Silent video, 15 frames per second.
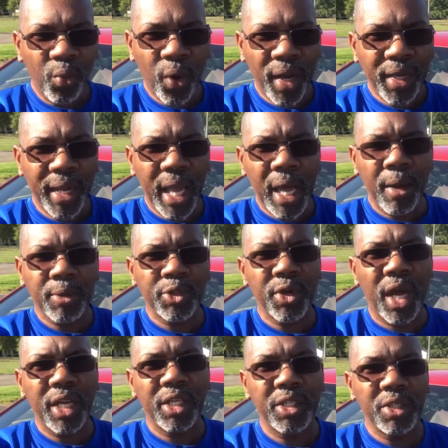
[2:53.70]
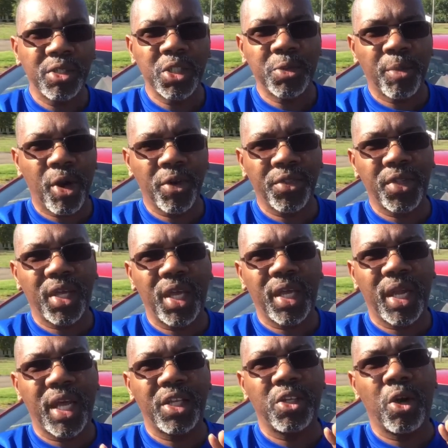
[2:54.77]
right now I'm trying to do the smart
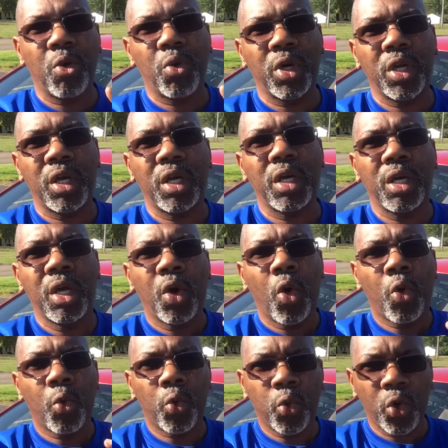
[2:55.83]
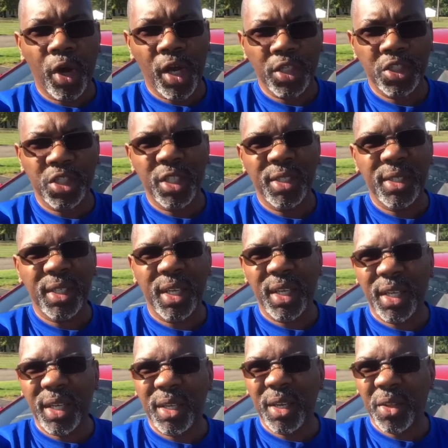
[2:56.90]
thing and I don't want to rush into
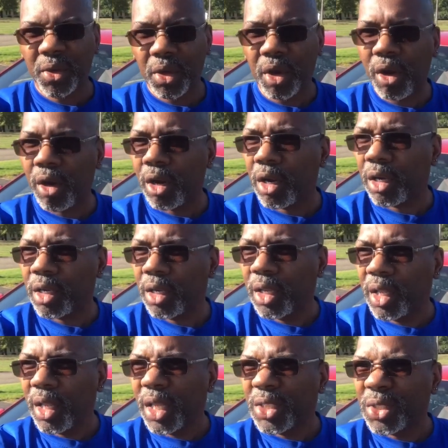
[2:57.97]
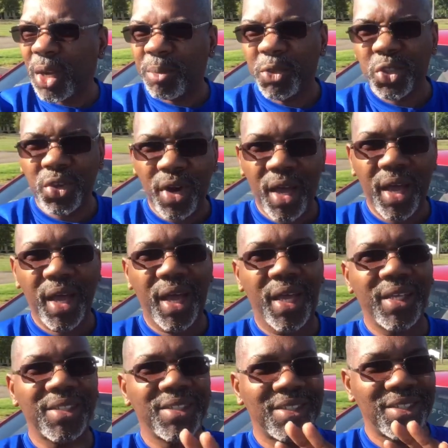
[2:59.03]
getting another car. So I'm
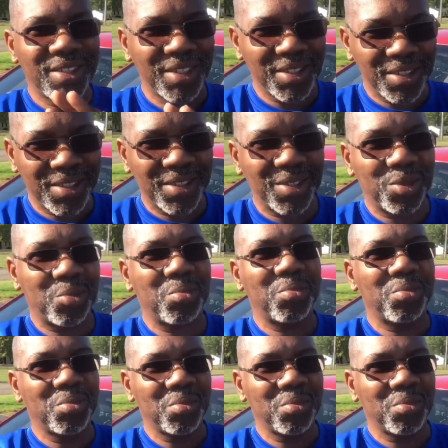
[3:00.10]
trying to just